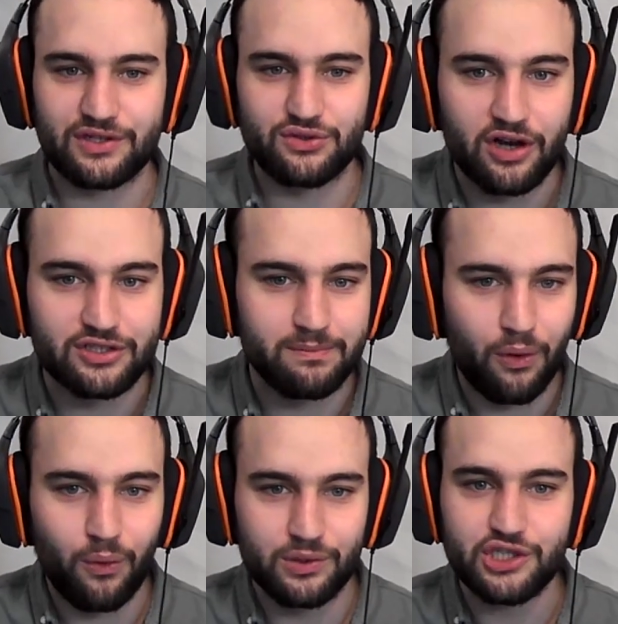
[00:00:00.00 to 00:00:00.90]
think drugs and
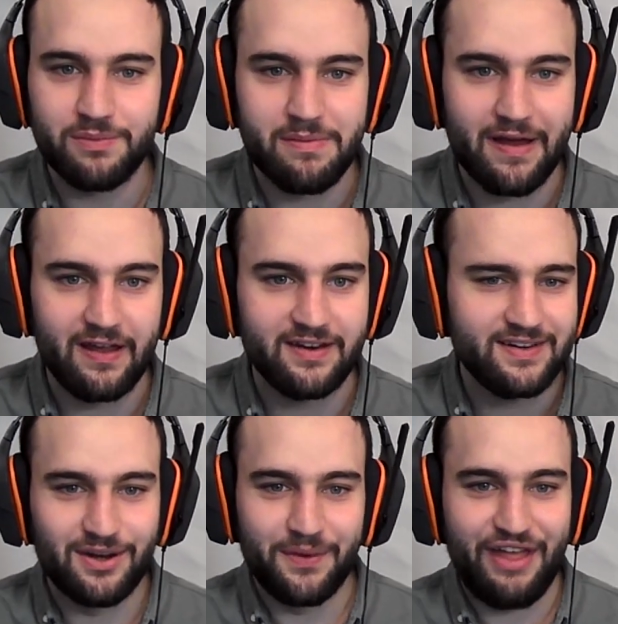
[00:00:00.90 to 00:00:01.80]
porn should be banned.
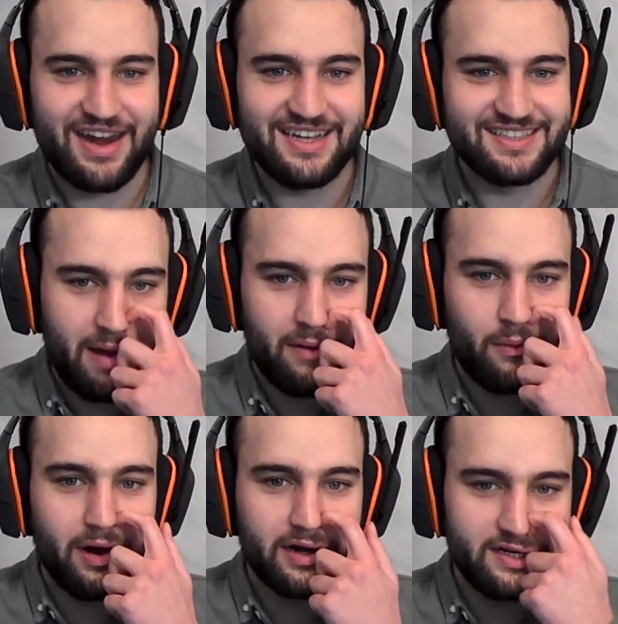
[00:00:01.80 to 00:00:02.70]
That's not what that is.
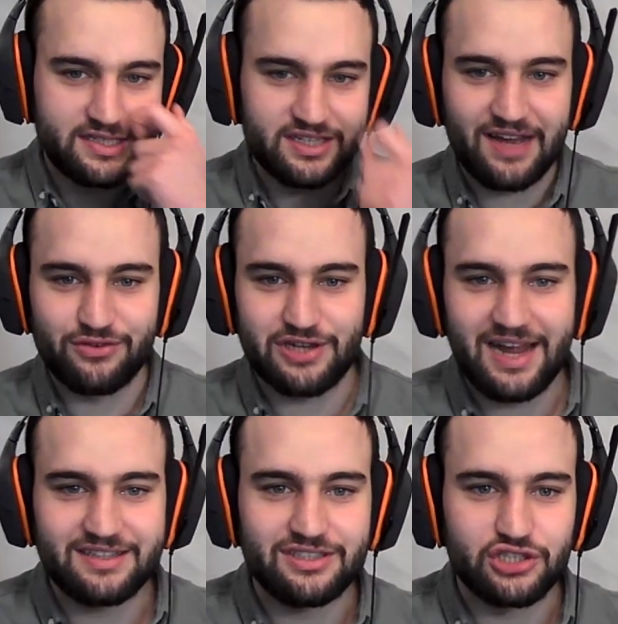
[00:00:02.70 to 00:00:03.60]
Marijuana is the devil's
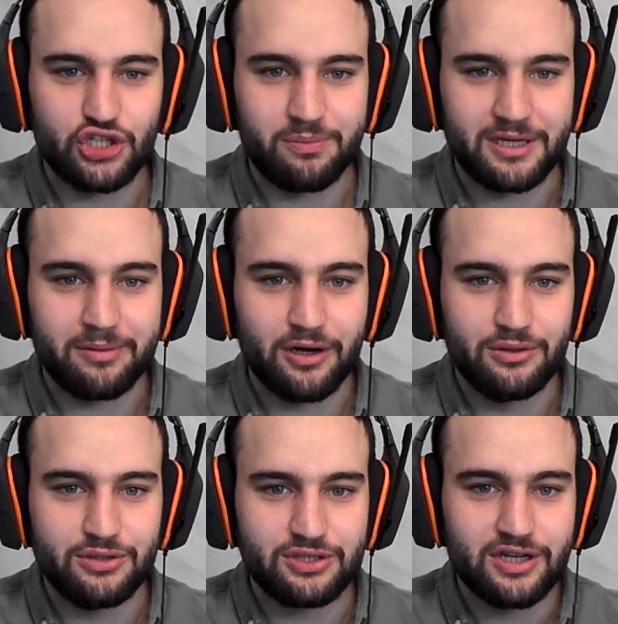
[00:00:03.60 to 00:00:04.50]
lettuce and should be
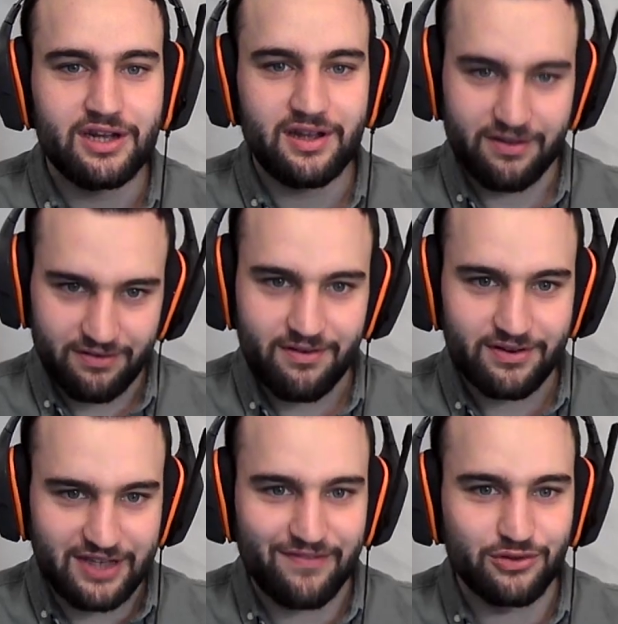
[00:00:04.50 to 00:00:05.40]
opposed.
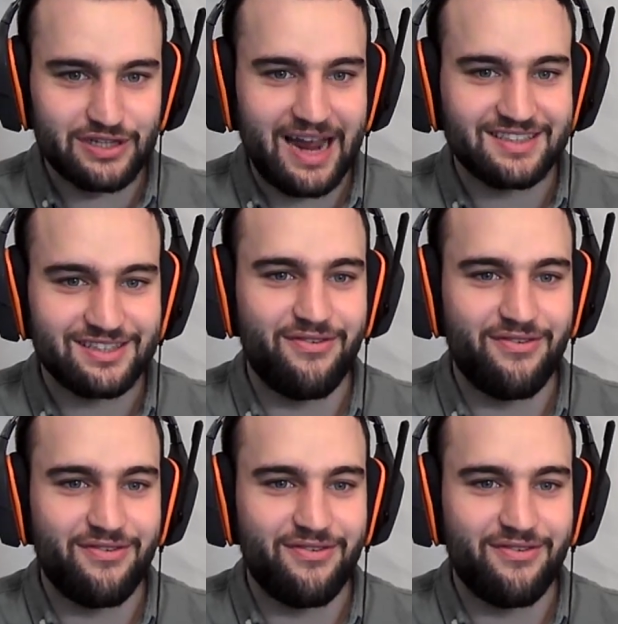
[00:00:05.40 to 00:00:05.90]
Devil's lettuce.